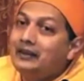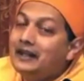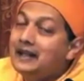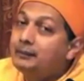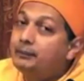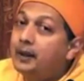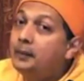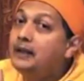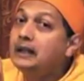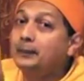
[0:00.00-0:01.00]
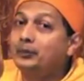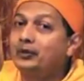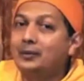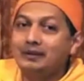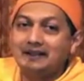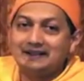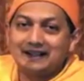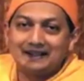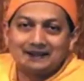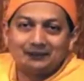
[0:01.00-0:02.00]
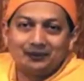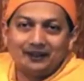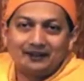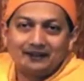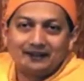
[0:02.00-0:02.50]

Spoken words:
They bubble up from inside somewhere.